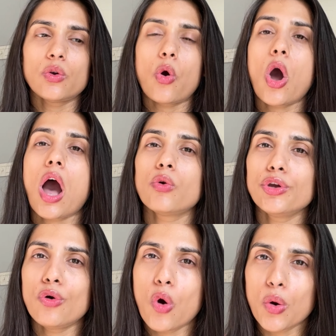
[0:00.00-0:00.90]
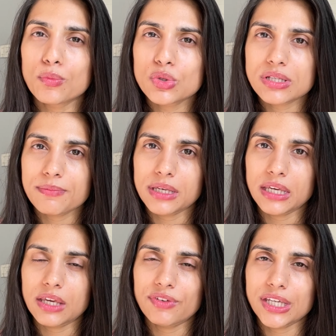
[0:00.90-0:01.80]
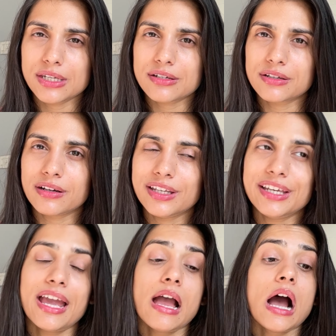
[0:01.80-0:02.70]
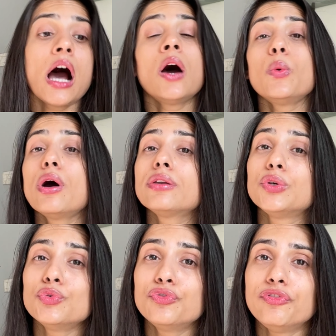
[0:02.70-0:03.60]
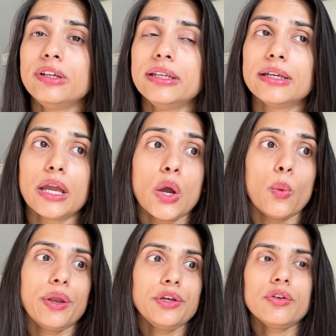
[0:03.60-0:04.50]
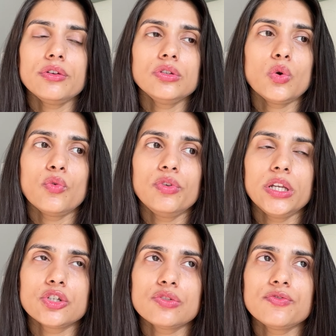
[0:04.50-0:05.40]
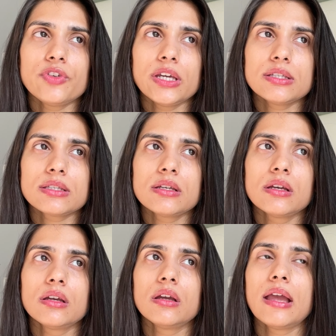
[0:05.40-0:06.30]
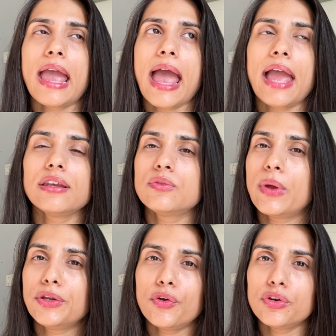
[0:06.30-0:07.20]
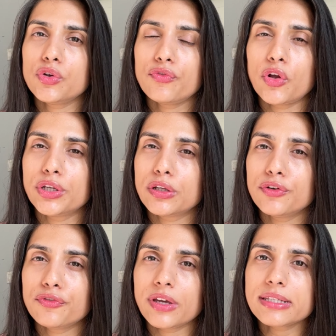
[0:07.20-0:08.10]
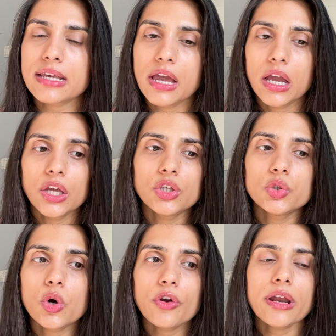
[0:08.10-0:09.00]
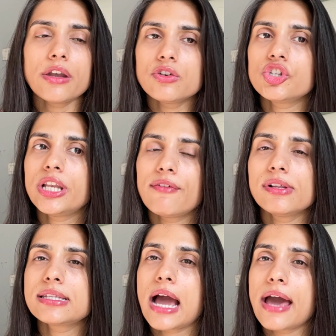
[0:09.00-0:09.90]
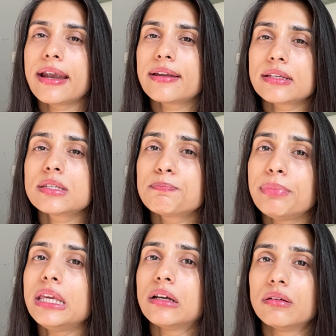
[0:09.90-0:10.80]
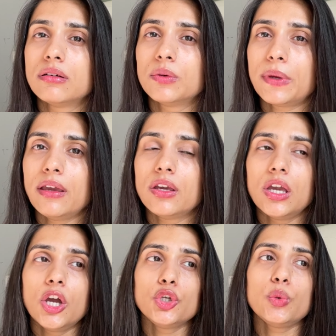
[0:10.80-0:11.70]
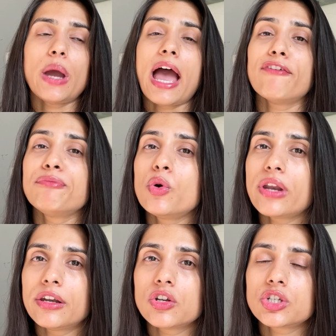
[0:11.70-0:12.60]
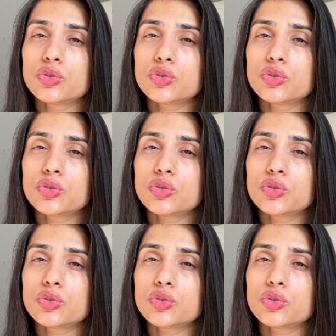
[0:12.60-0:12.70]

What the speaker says: how your hormones are behaving internally. How are you feeling? When you're in your ovulation phase and when you're in your follicular phase, your energy levels are at its peak. Okay, you have more energy